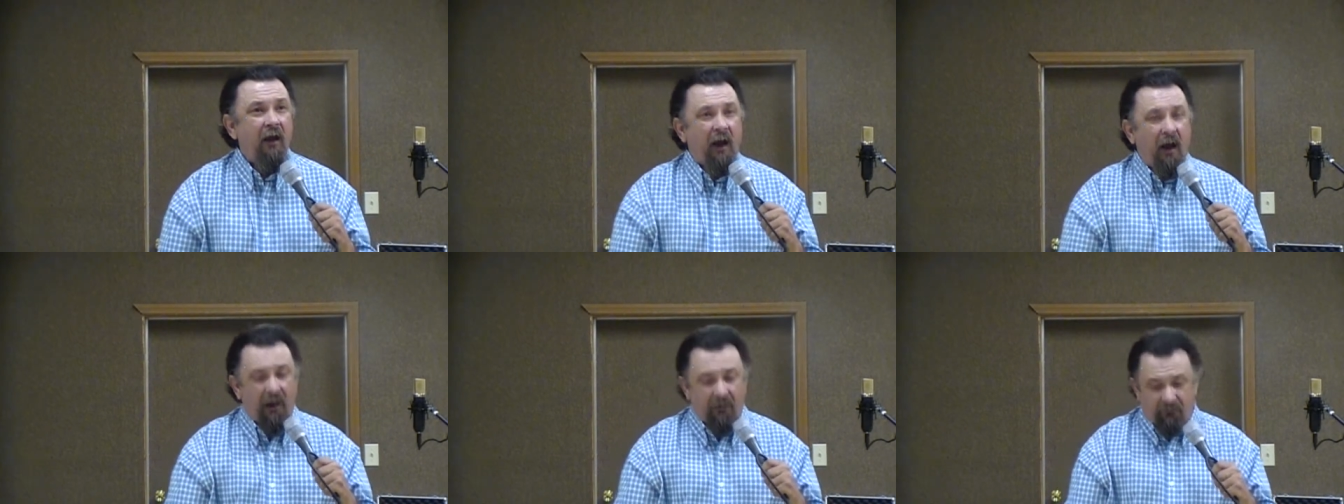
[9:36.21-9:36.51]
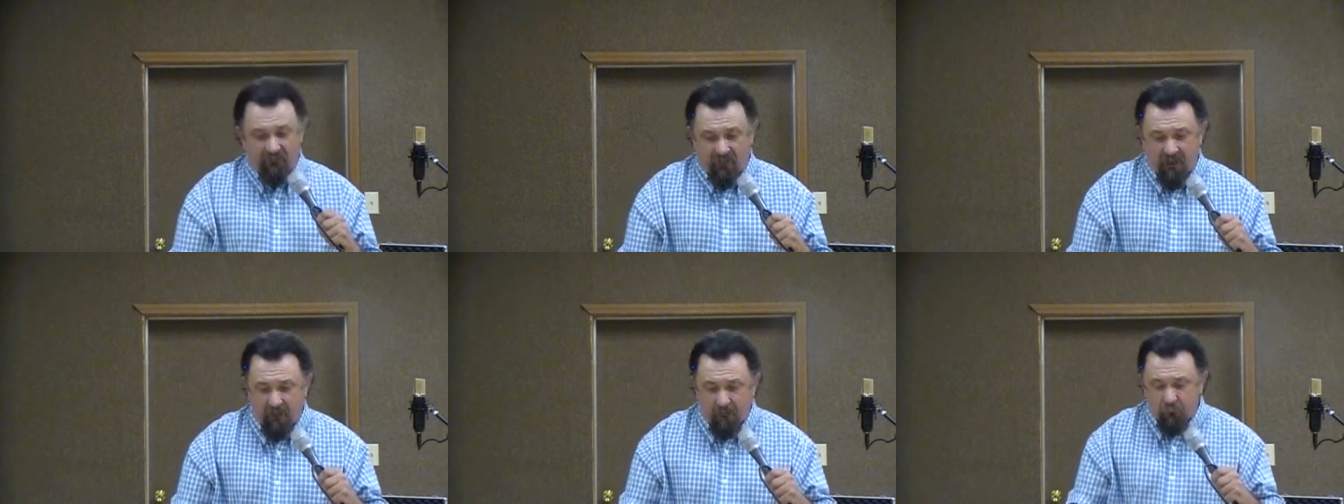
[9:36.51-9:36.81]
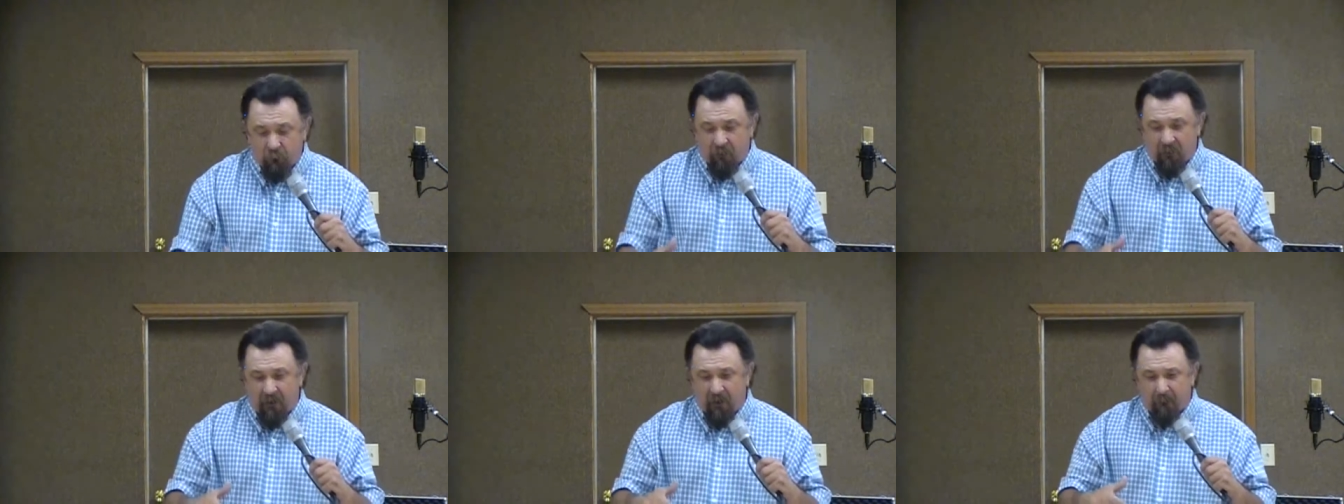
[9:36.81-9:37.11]
And
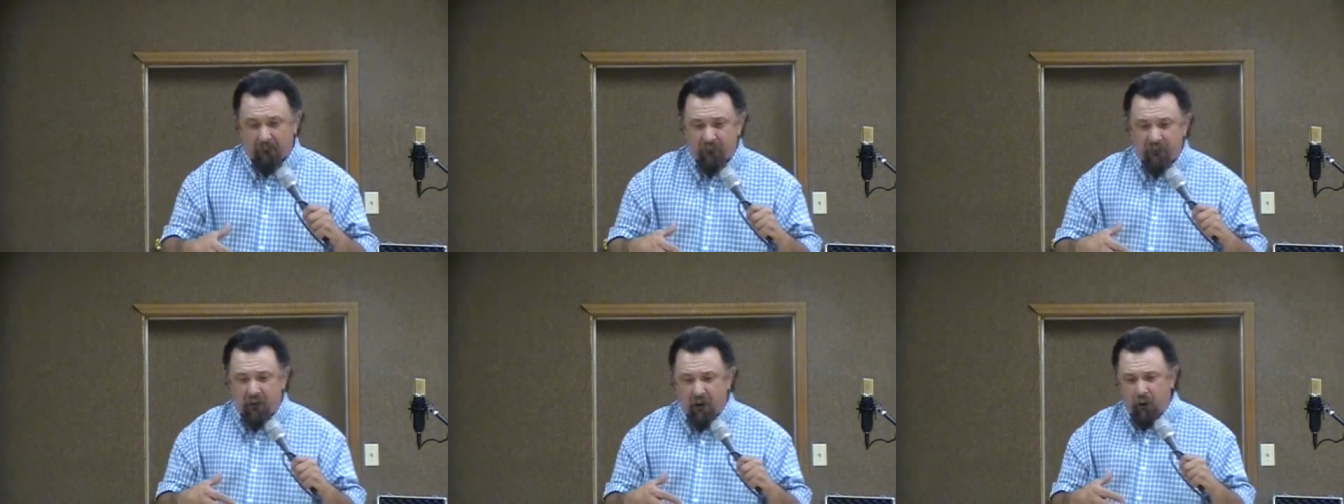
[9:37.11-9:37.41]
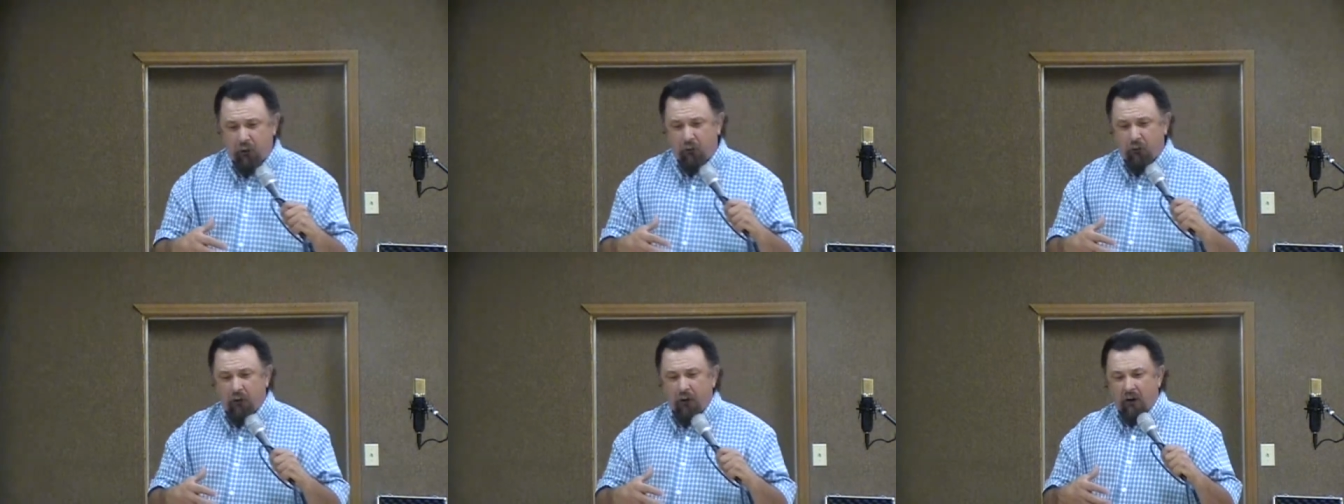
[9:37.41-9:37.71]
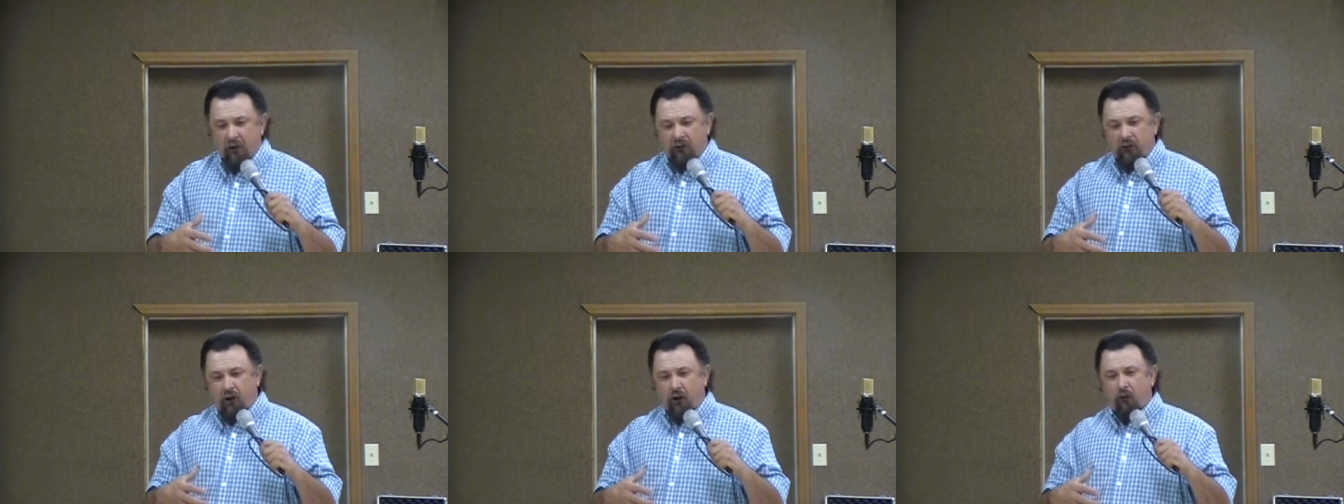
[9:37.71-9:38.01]
then whenever
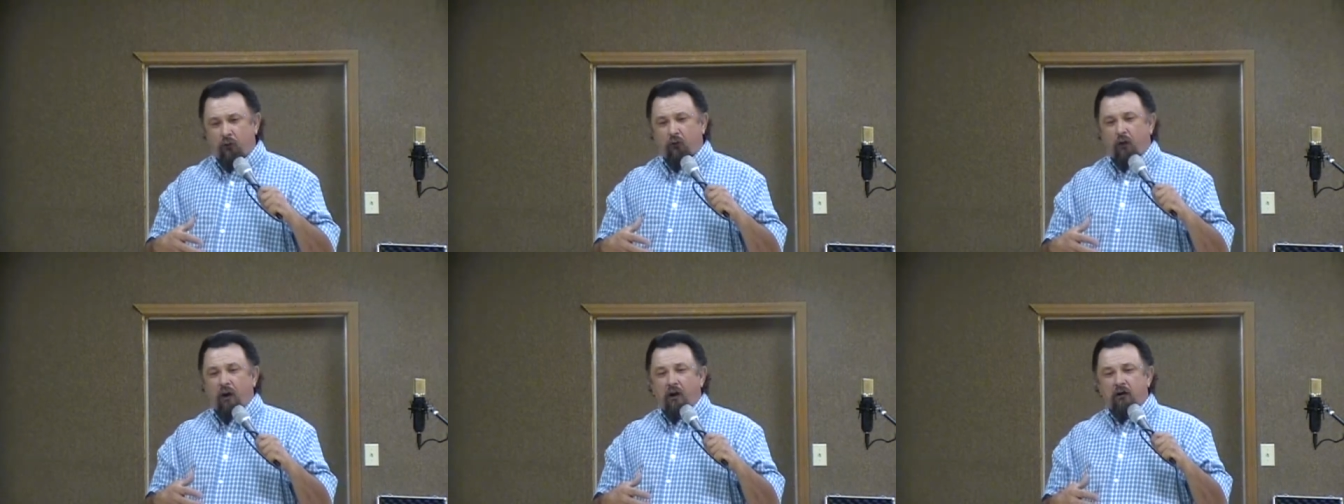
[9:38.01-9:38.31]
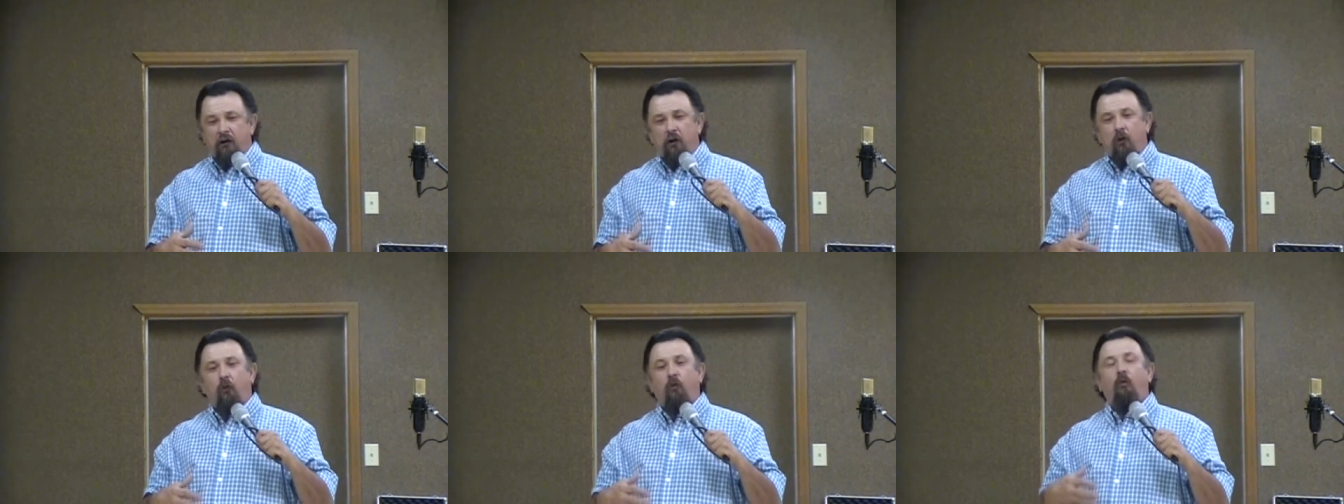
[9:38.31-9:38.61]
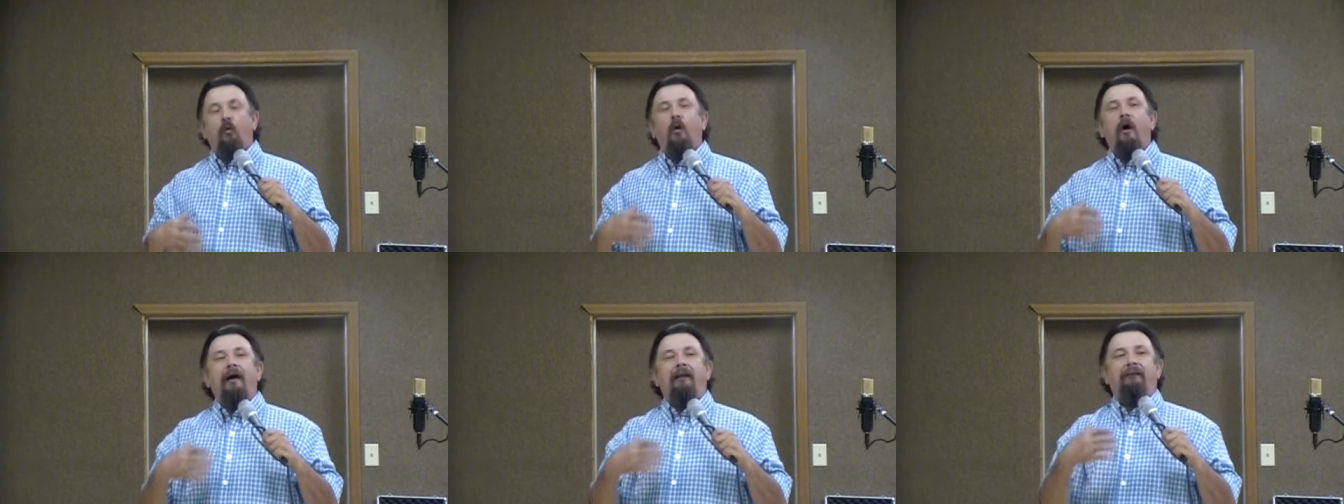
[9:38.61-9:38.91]
you you you
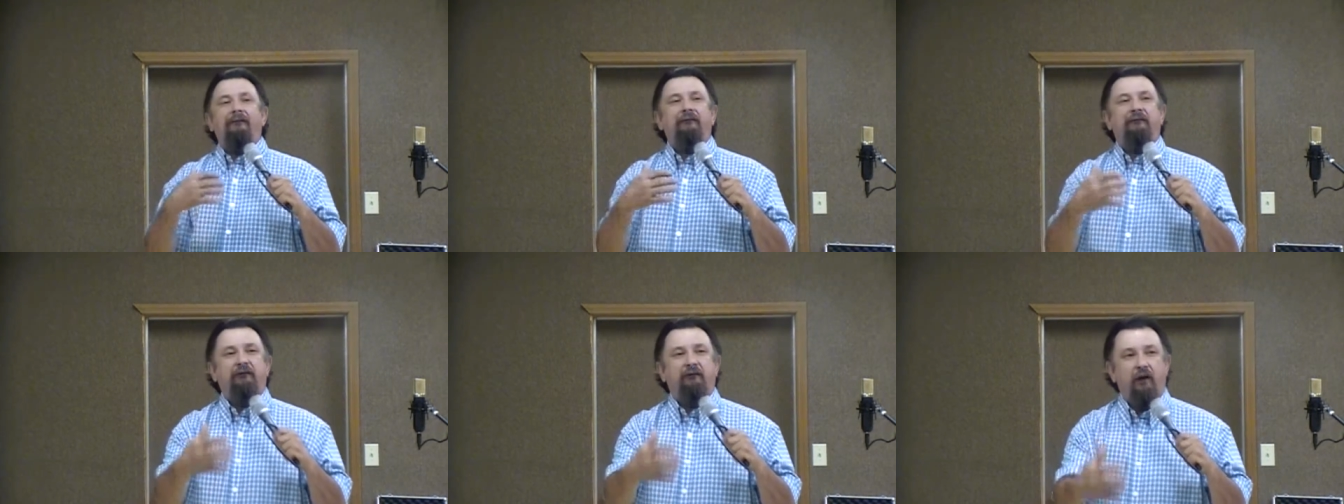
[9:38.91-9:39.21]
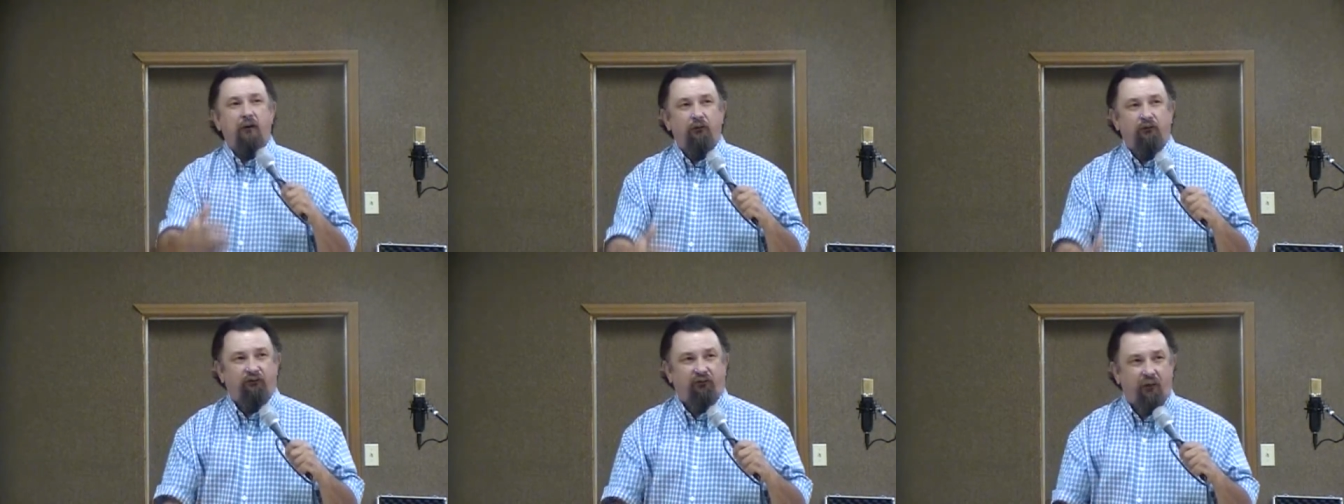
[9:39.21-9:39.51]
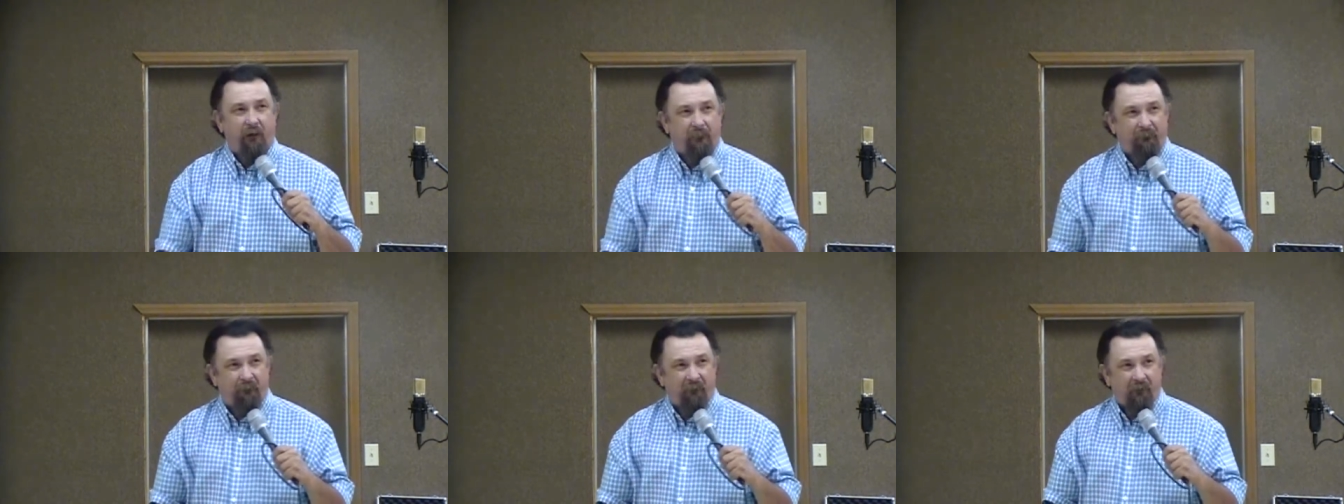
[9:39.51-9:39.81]
wouldn't do
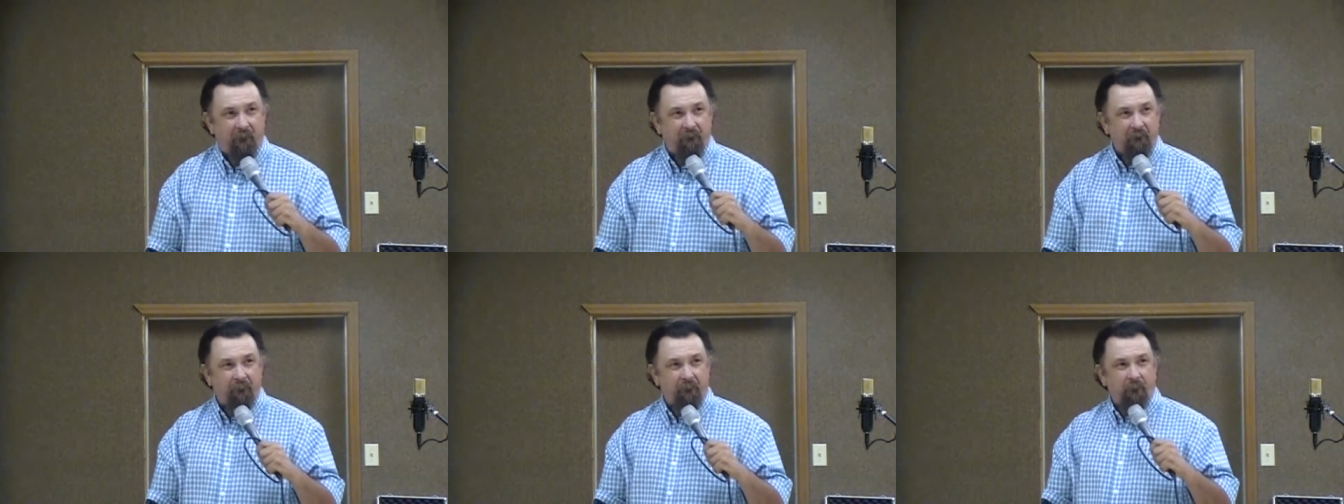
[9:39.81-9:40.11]
something,